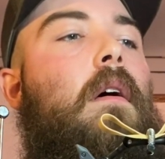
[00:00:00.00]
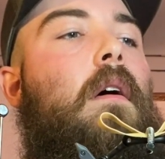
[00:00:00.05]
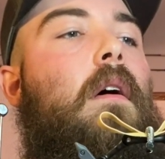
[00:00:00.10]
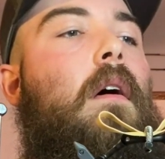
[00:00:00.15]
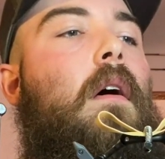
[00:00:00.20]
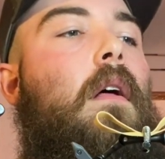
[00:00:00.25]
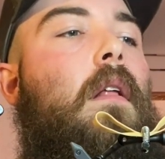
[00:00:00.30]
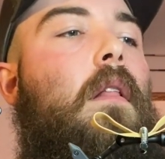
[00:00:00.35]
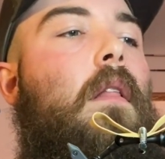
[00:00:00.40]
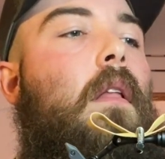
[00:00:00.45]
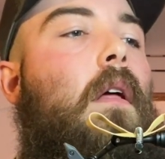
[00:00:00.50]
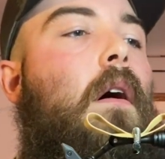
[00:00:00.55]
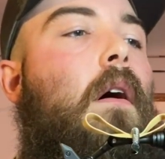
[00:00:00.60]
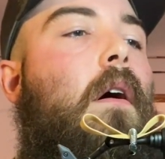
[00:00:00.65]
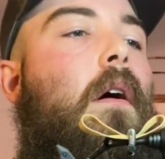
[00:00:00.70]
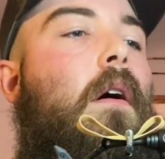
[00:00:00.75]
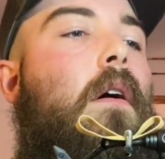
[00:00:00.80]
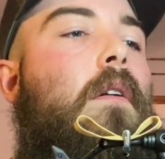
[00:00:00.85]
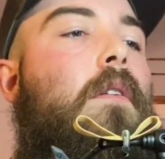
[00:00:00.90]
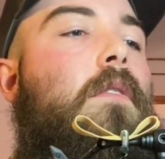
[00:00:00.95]
a
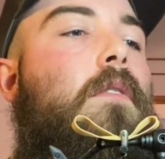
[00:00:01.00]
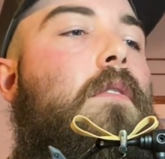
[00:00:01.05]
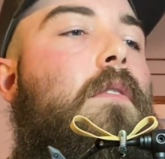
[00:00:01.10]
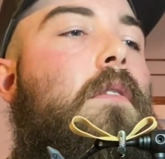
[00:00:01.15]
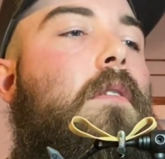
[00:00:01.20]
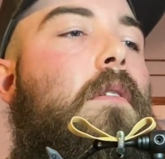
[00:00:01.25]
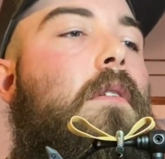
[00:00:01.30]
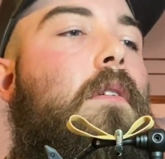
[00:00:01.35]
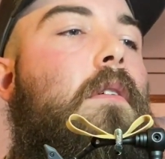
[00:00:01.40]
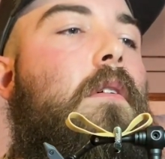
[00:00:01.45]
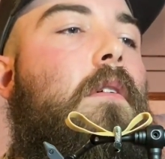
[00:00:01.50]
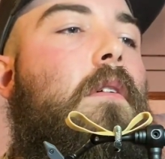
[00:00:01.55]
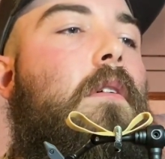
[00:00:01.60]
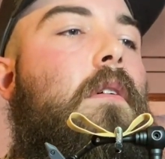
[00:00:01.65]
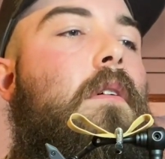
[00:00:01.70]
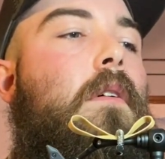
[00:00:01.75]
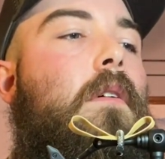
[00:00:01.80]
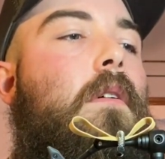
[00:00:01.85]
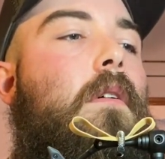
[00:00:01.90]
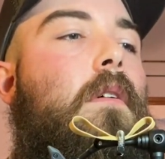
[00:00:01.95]
large
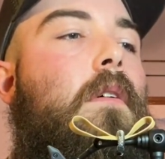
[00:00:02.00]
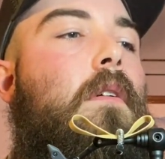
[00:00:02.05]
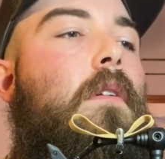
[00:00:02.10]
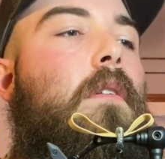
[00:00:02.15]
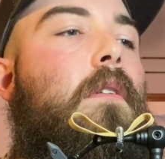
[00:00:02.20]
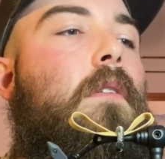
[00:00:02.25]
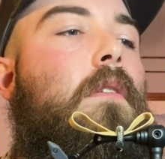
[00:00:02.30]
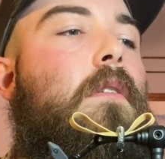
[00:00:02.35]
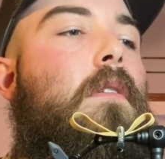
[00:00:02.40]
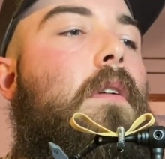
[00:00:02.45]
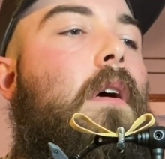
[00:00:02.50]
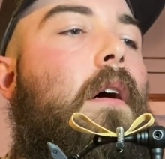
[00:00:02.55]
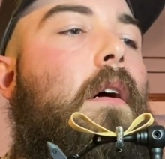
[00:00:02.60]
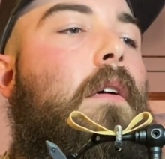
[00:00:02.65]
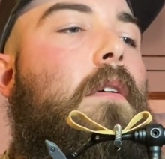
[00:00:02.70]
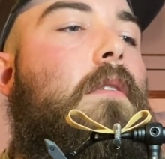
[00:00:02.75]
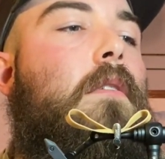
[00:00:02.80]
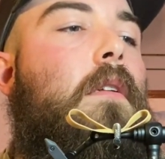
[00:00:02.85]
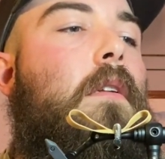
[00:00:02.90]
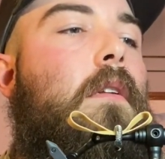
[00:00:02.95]

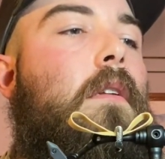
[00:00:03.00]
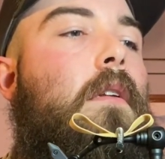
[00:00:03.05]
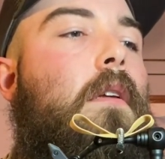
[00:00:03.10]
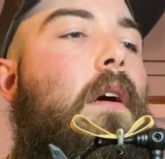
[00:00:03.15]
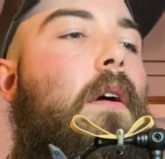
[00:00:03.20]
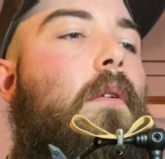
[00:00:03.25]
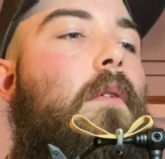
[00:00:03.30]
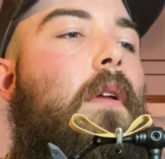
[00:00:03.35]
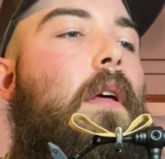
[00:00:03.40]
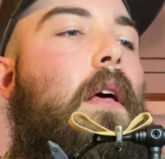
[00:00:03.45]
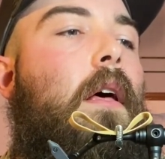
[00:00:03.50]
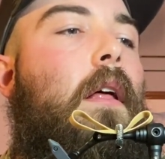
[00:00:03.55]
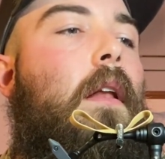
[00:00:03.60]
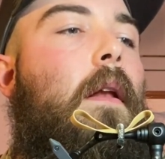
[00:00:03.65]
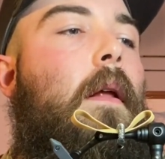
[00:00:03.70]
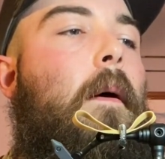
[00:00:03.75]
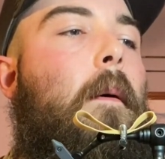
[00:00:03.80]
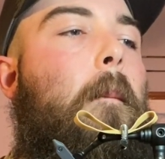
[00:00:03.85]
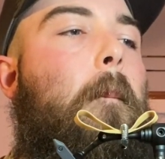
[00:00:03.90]
tungsten cone head.